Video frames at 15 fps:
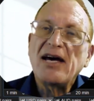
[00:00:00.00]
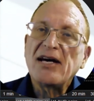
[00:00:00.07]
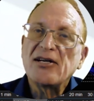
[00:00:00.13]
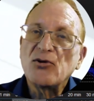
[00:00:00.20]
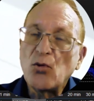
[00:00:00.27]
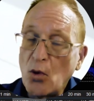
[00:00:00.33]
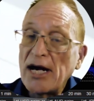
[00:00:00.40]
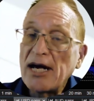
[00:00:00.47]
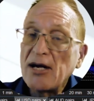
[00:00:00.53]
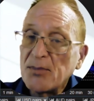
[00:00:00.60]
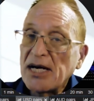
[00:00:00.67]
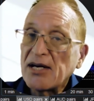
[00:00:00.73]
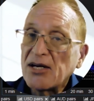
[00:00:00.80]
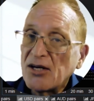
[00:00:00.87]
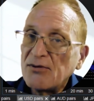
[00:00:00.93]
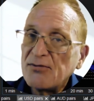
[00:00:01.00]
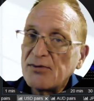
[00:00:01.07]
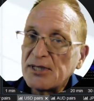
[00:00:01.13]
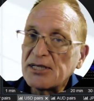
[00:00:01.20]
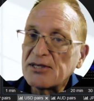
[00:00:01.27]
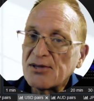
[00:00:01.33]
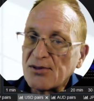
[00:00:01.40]
And why am I
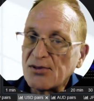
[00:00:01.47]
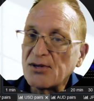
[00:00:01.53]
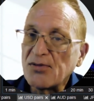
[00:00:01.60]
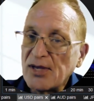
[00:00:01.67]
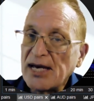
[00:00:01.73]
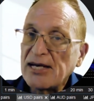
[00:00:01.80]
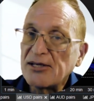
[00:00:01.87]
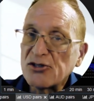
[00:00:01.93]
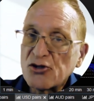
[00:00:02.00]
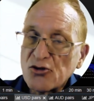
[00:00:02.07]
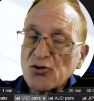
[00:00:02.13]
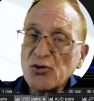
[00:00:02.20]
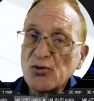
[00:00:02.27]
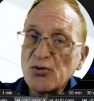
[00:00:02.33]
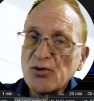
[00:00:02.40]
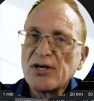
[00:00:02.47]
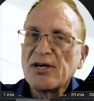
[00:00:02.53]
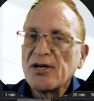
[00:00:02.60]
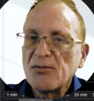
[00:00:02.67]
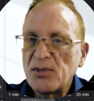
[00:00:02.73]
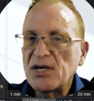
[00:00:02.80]
confident that that is true?